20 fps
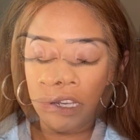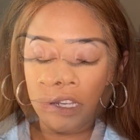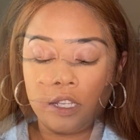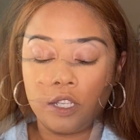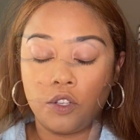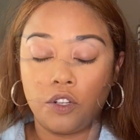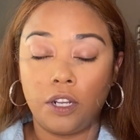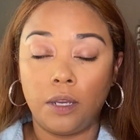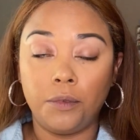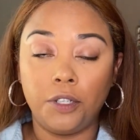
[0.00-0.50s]

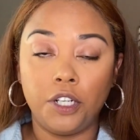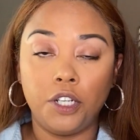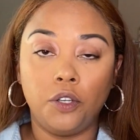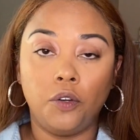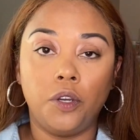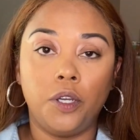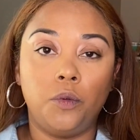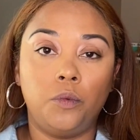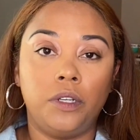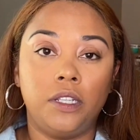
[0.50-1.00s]
So now I'm gonna
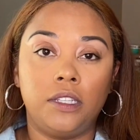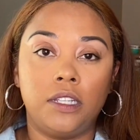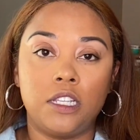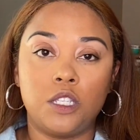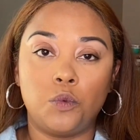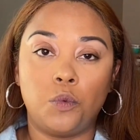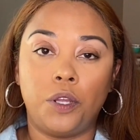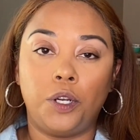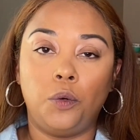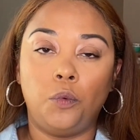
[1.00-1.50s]
go in with
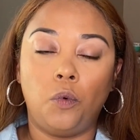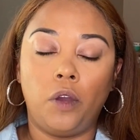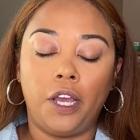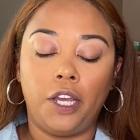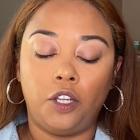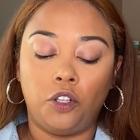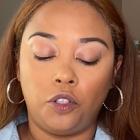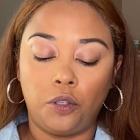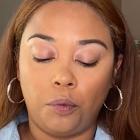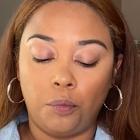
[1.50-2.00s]
this Wet n
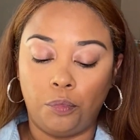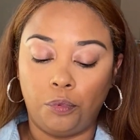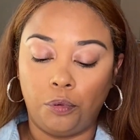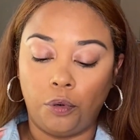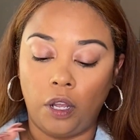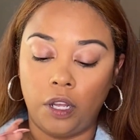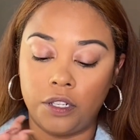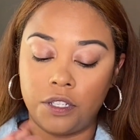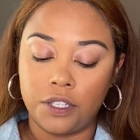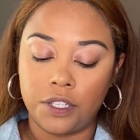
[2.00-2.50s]
Wild
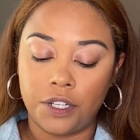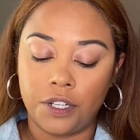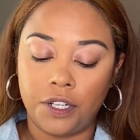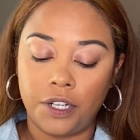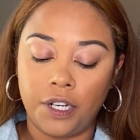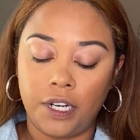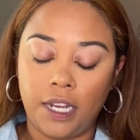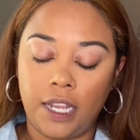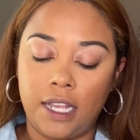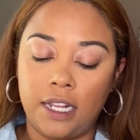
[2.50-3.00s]

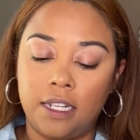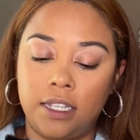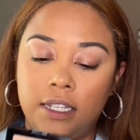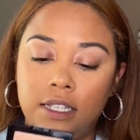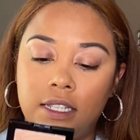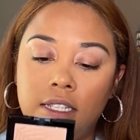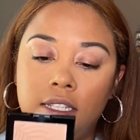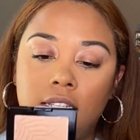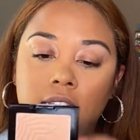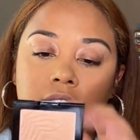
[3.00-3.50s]
bronzer, and
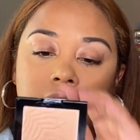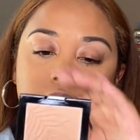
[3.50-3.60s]
this is in